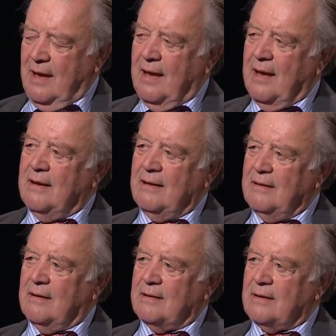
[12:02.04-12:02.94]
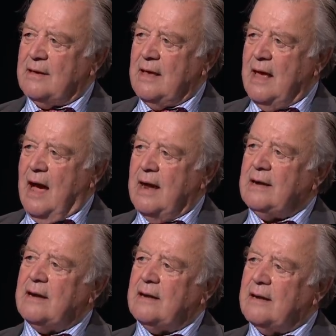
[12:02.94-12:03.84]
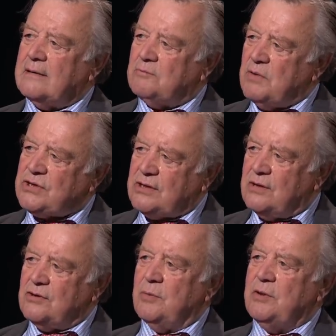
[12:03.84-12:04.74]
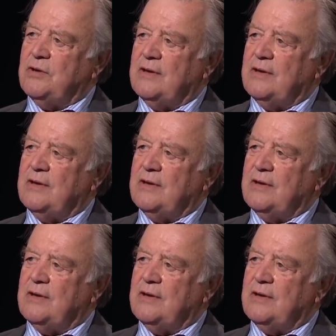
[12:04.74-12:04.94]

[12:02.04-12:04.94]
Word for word: uh, you know, I, I, I wished to contribute to